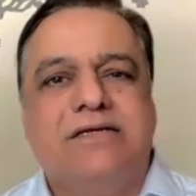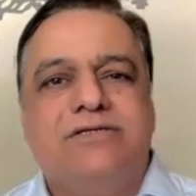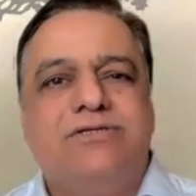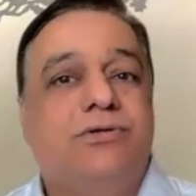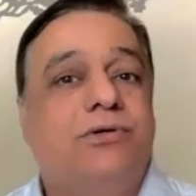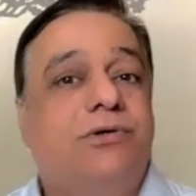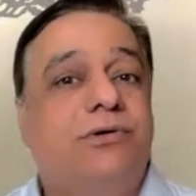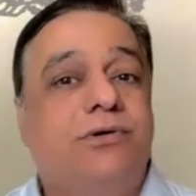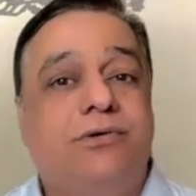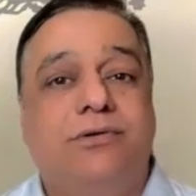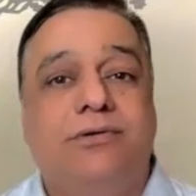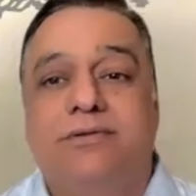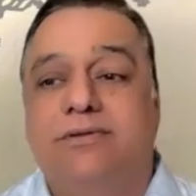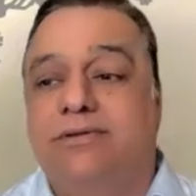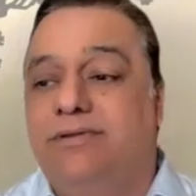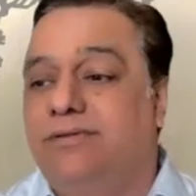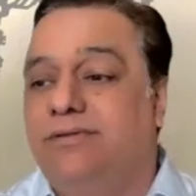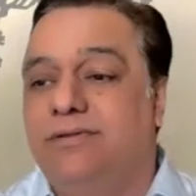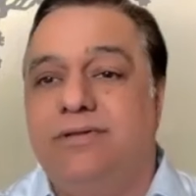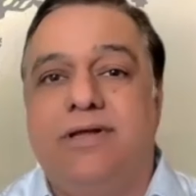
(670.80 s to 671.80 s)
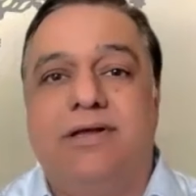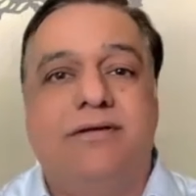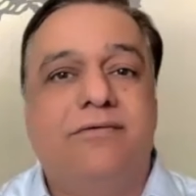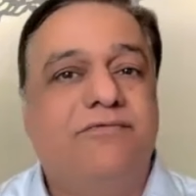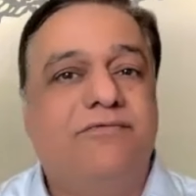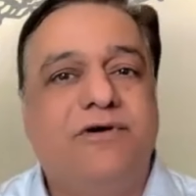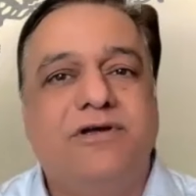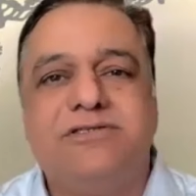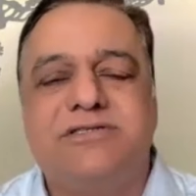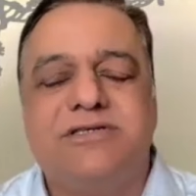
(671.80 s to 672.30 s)
So
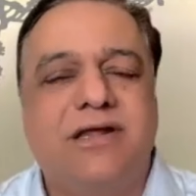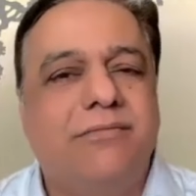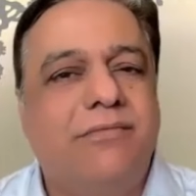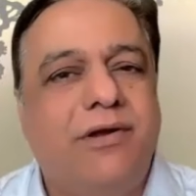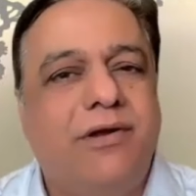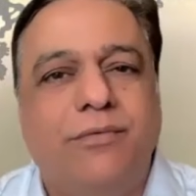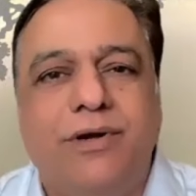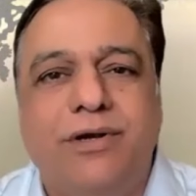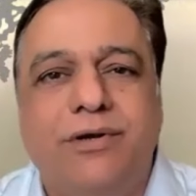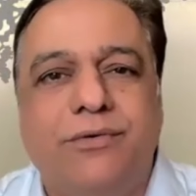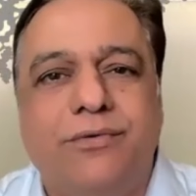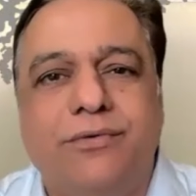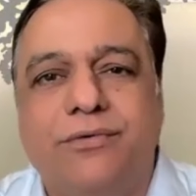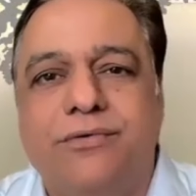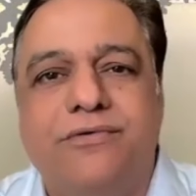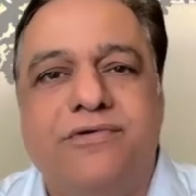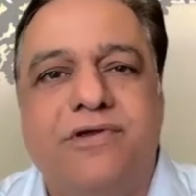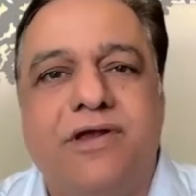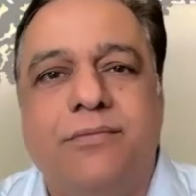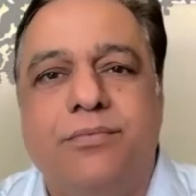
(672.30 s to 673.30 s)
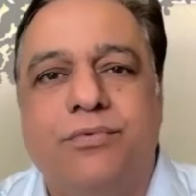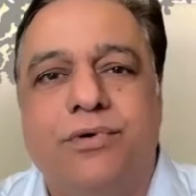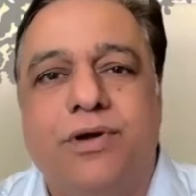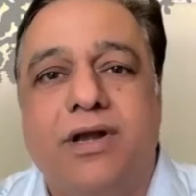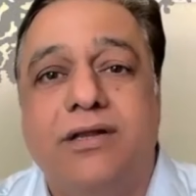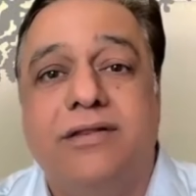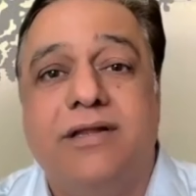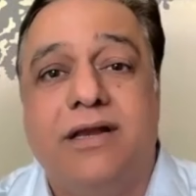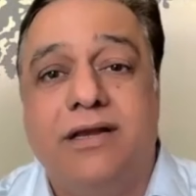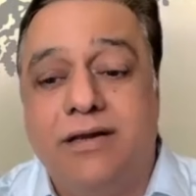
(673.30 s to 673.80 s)
first time I went to Jaipur,
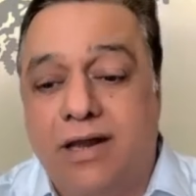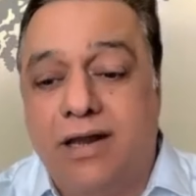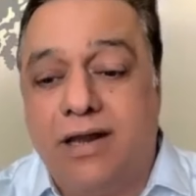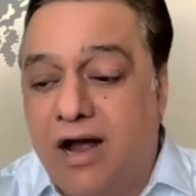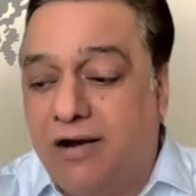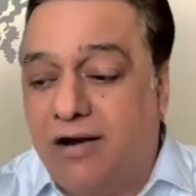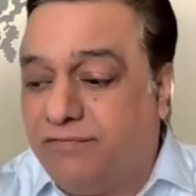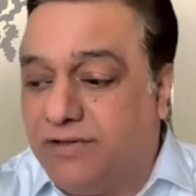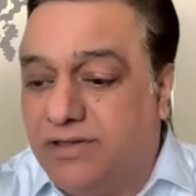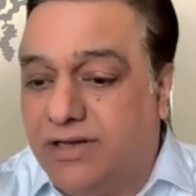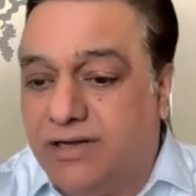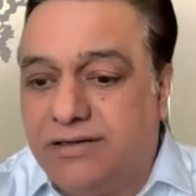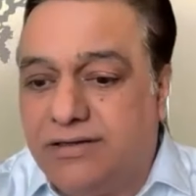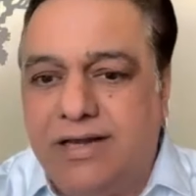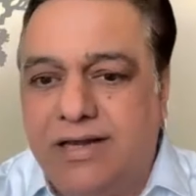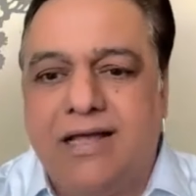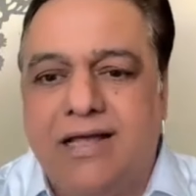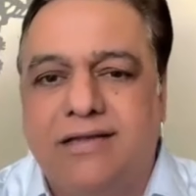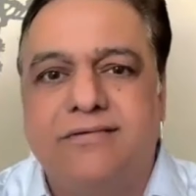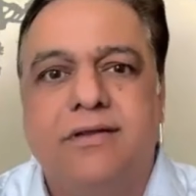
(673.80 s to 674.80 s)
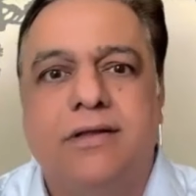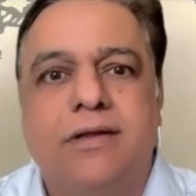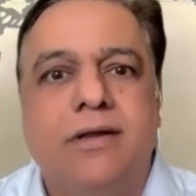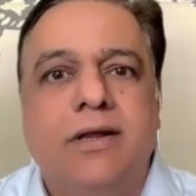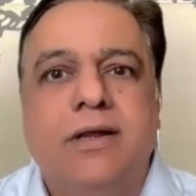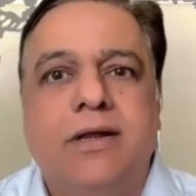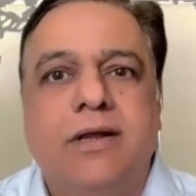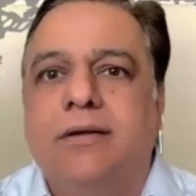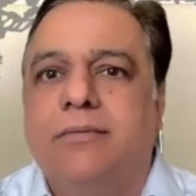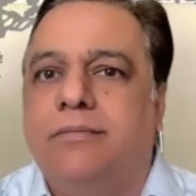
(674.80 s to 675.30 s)
and then after that class,
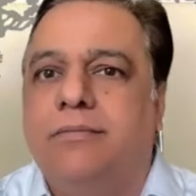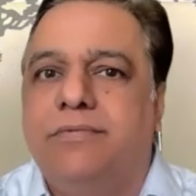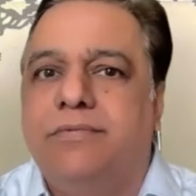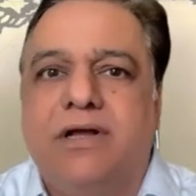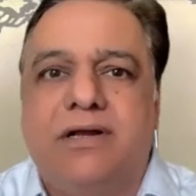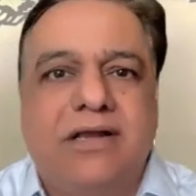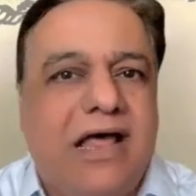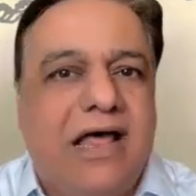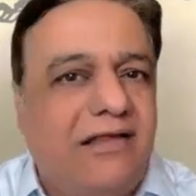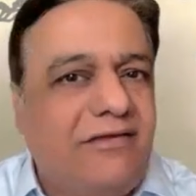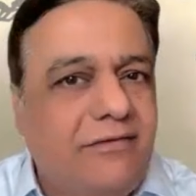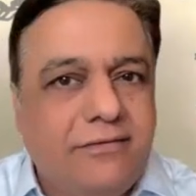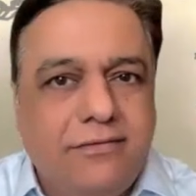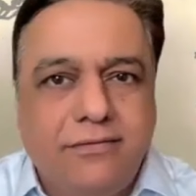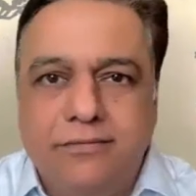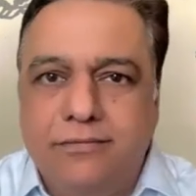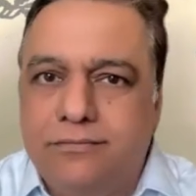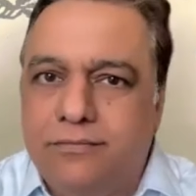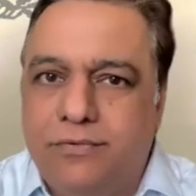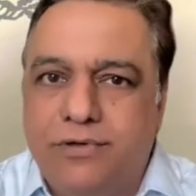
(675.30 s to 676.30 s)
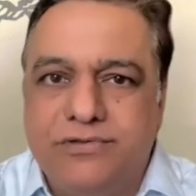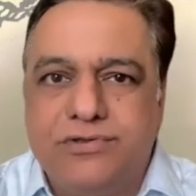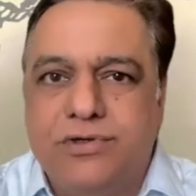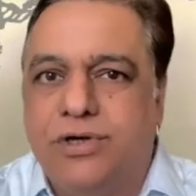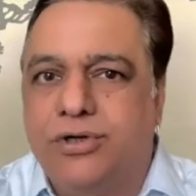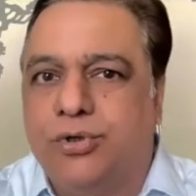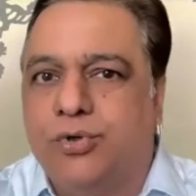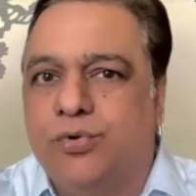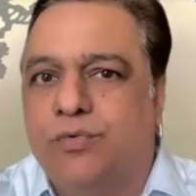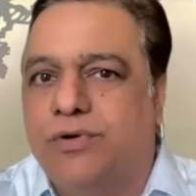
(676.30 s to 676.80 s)
the class was
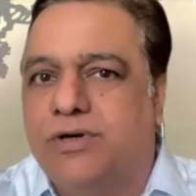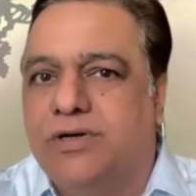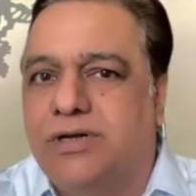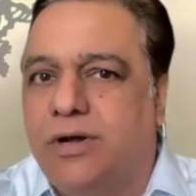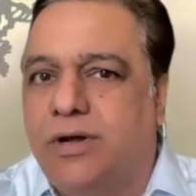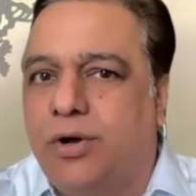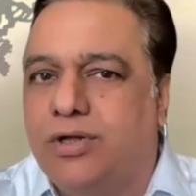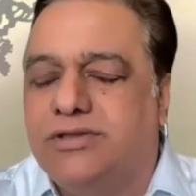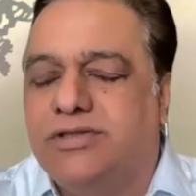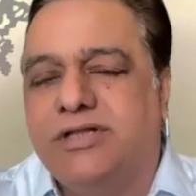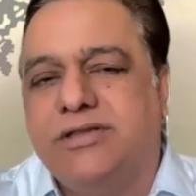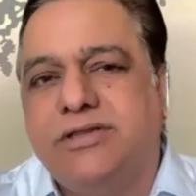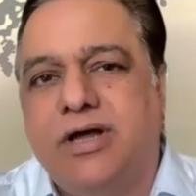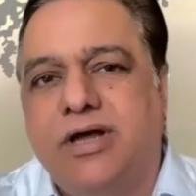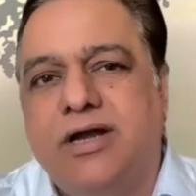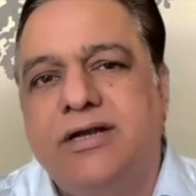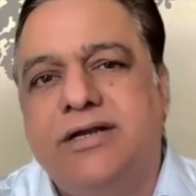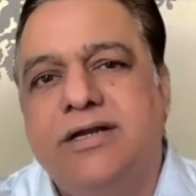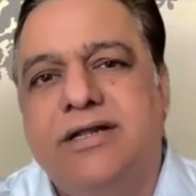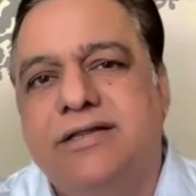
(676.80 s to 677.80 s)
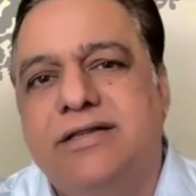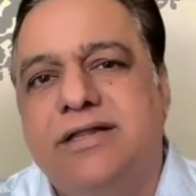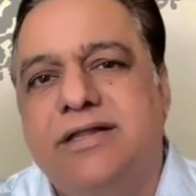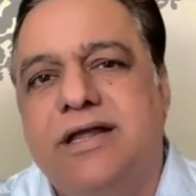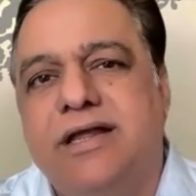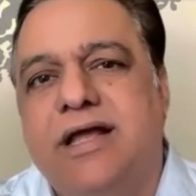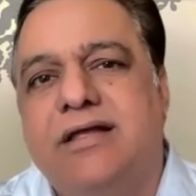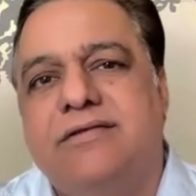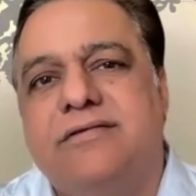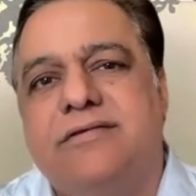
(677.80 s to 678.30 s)
not over. On the third day,
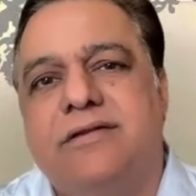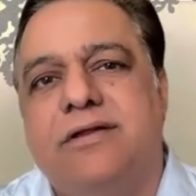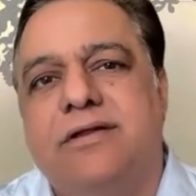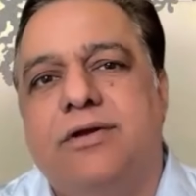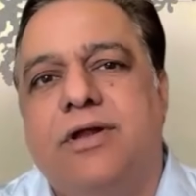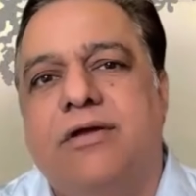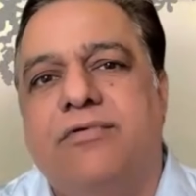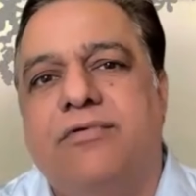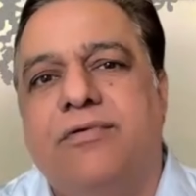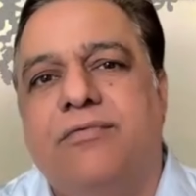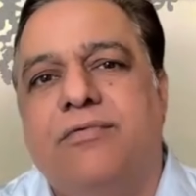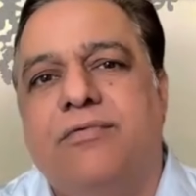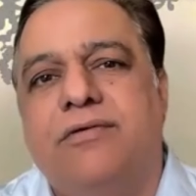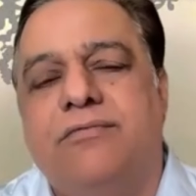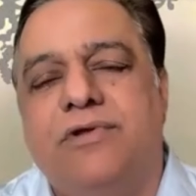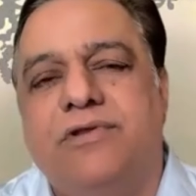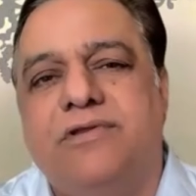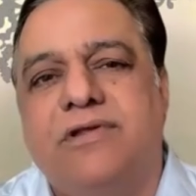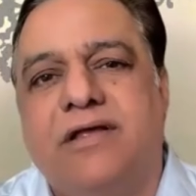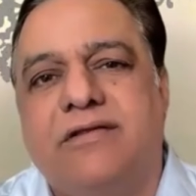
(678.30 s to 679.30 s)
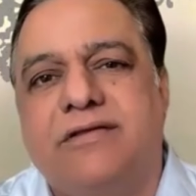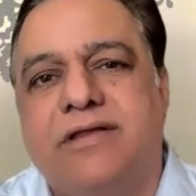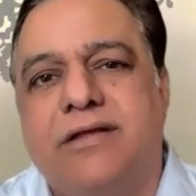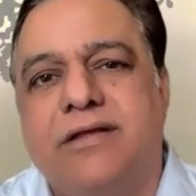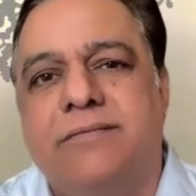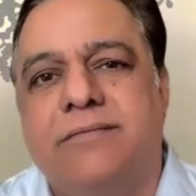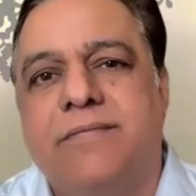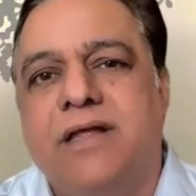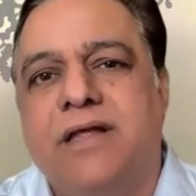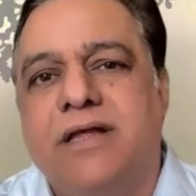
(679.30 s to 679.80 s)
they asked, everyone was
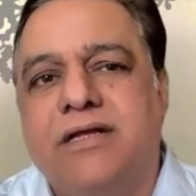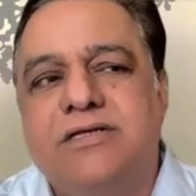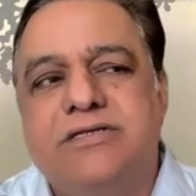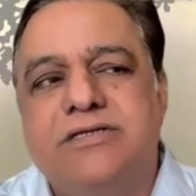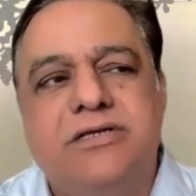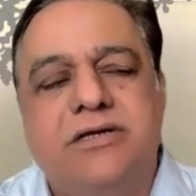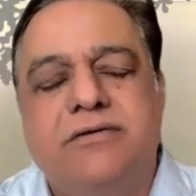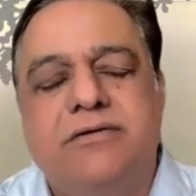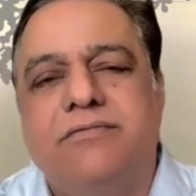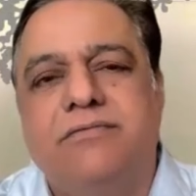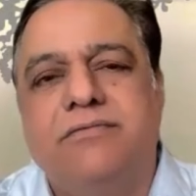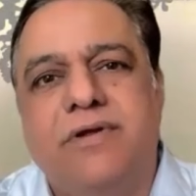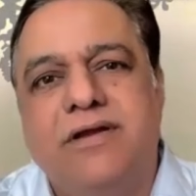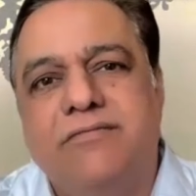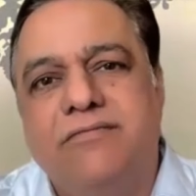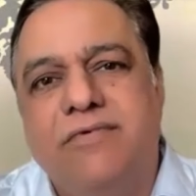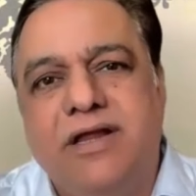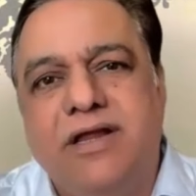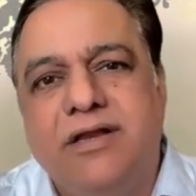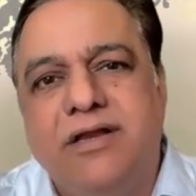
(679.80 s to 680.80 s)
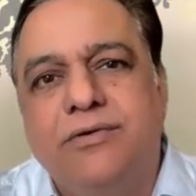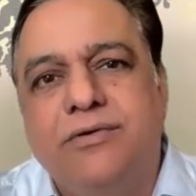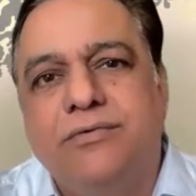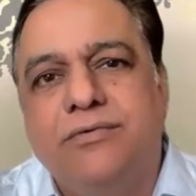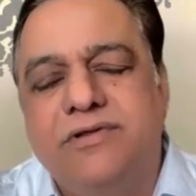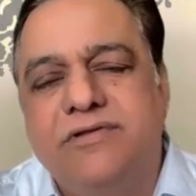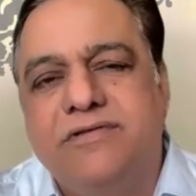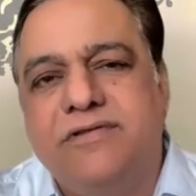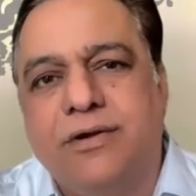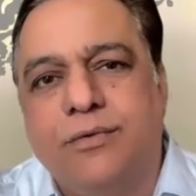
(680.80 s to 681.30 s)
asking, sir, when we can do
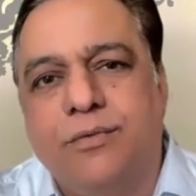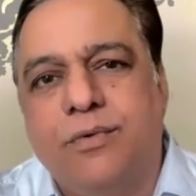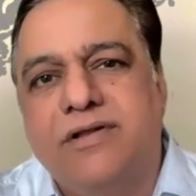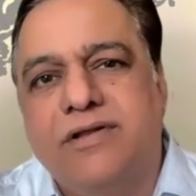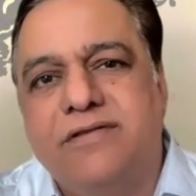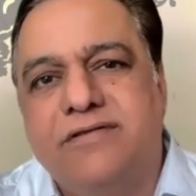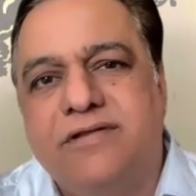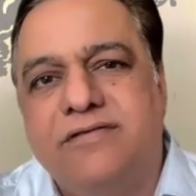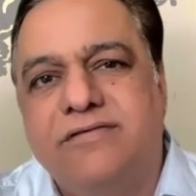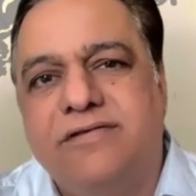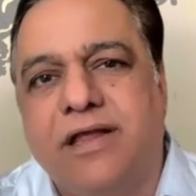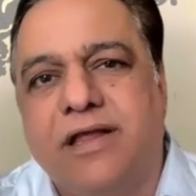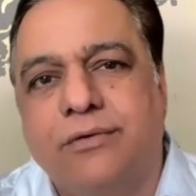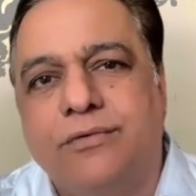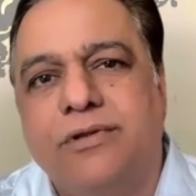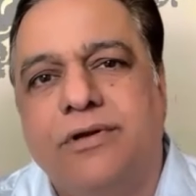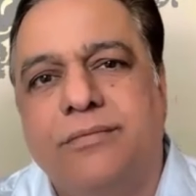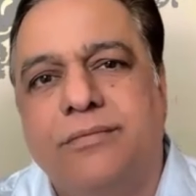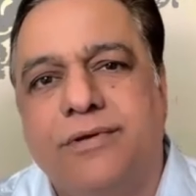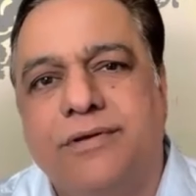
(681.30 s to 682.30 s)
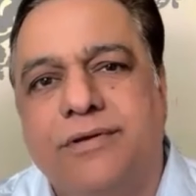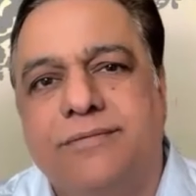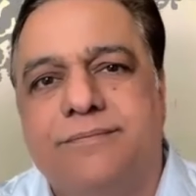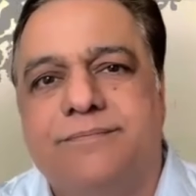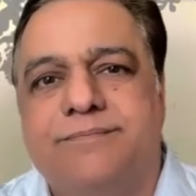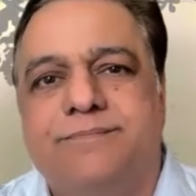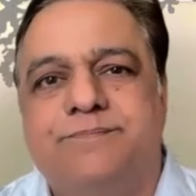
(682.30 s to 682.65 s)
this advance in psychotherapy?